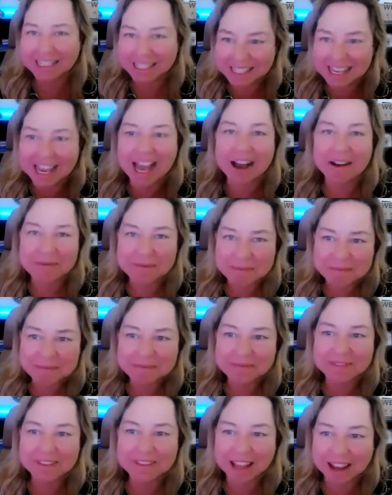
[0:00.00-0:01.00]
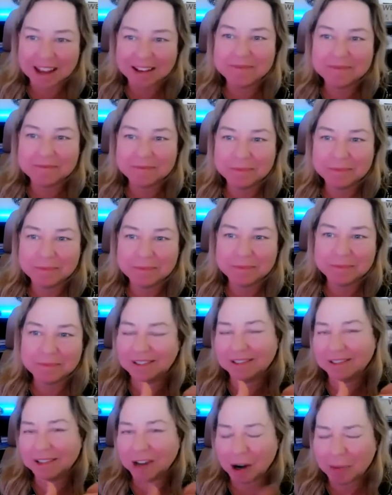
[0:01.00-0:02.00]
Yeah. Yeah.
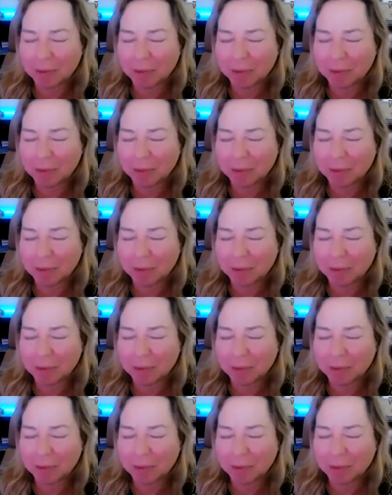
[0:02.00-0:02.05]
Because our